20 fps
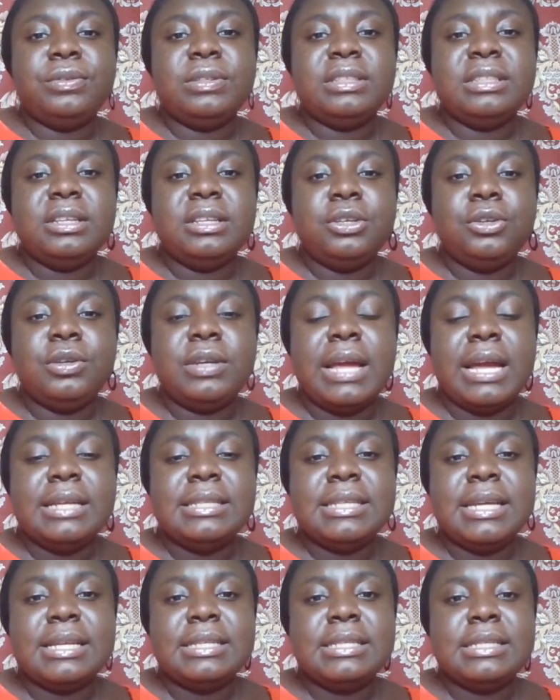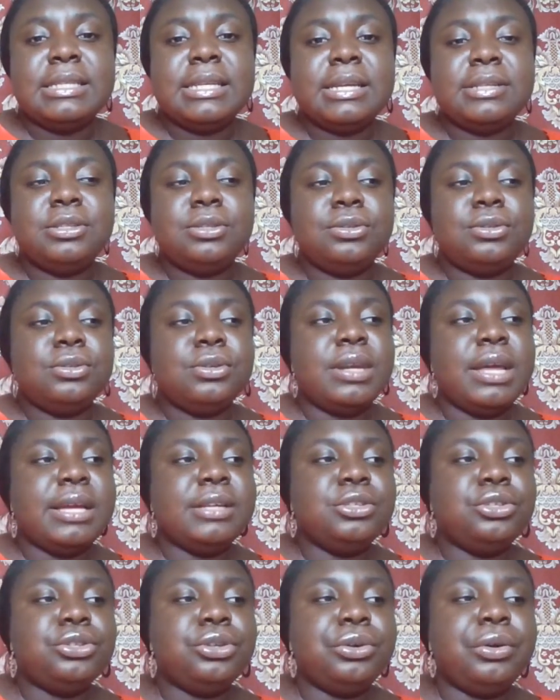the United States to
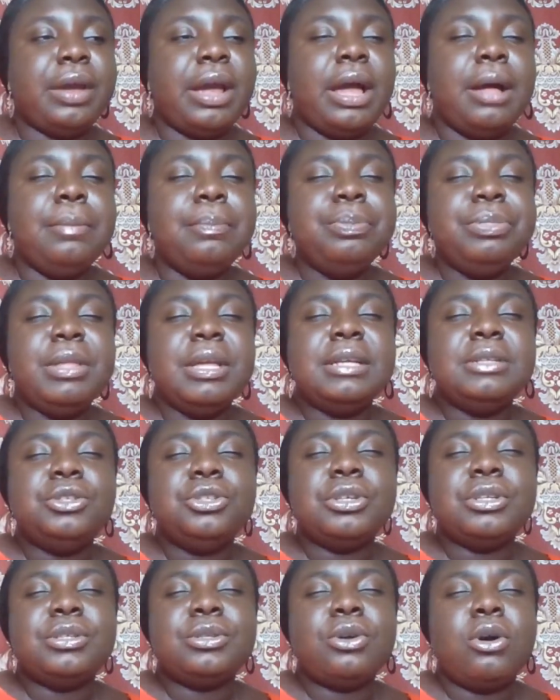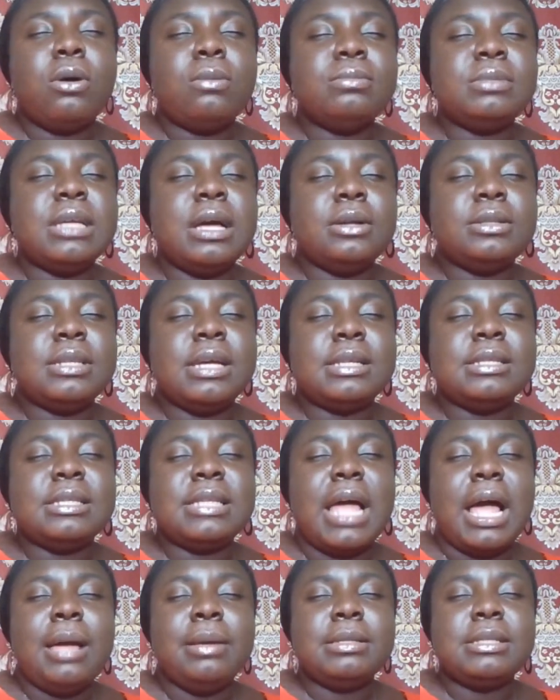Nigeria just comes out and
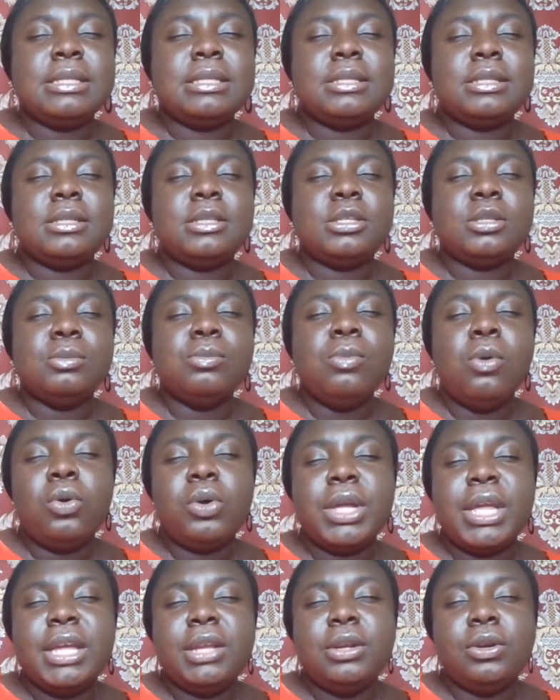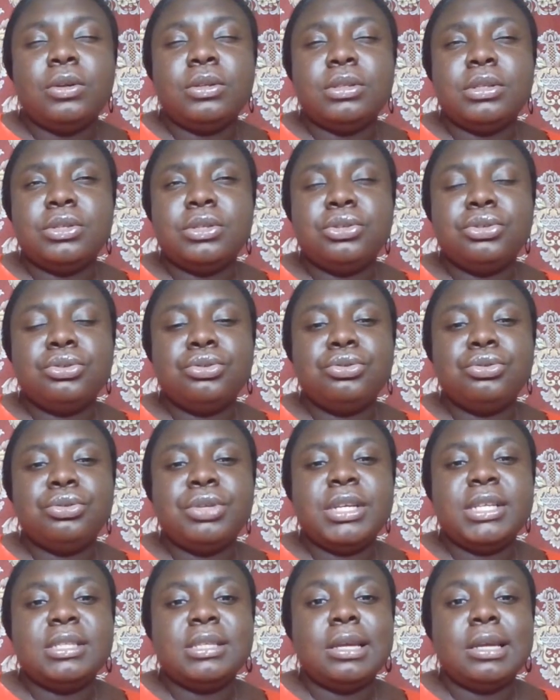starts smoking on the
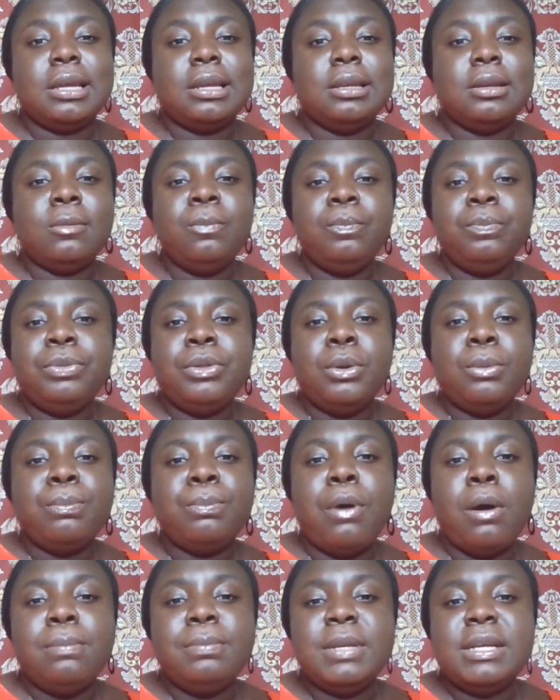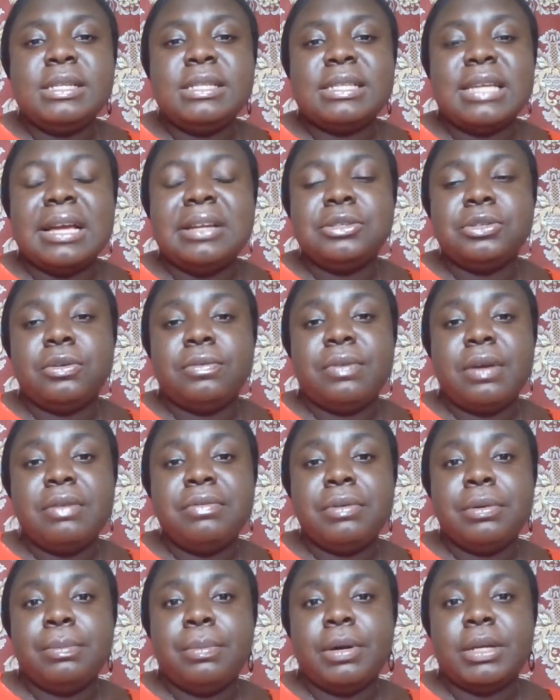street in public sight of
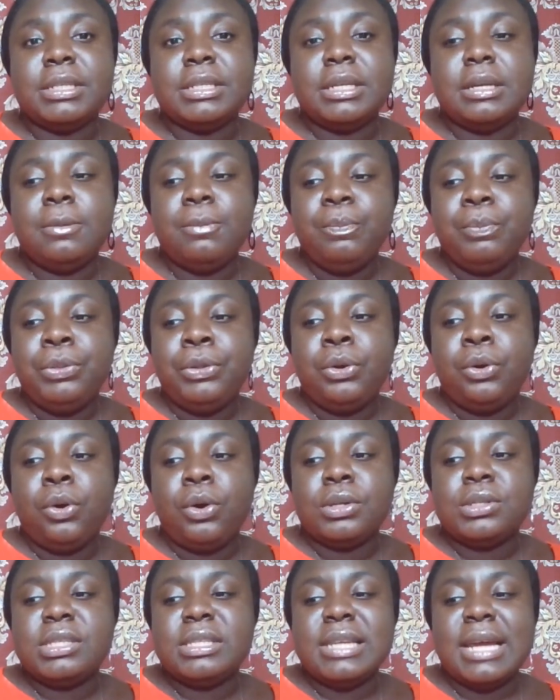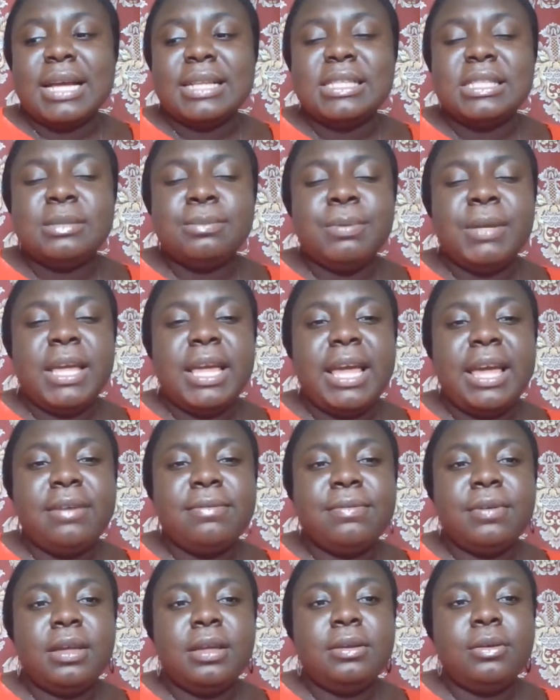everybody or starts
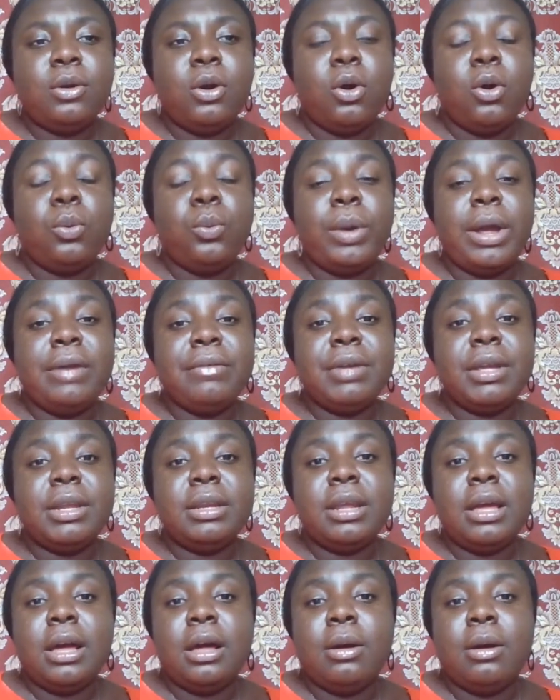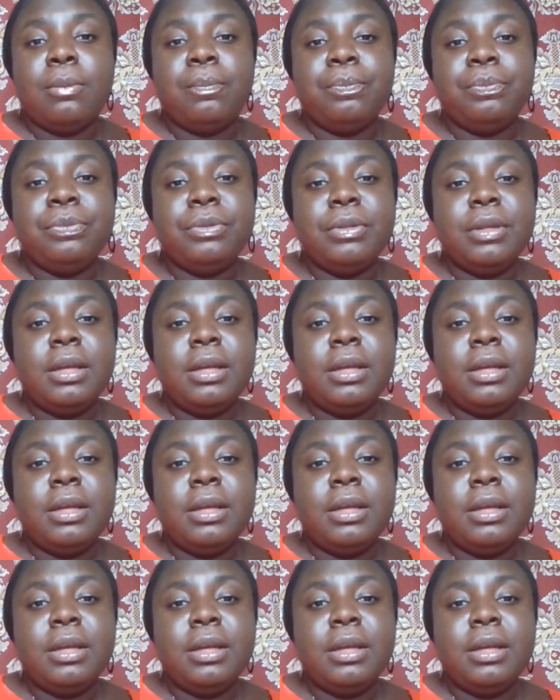behaving or wearing um,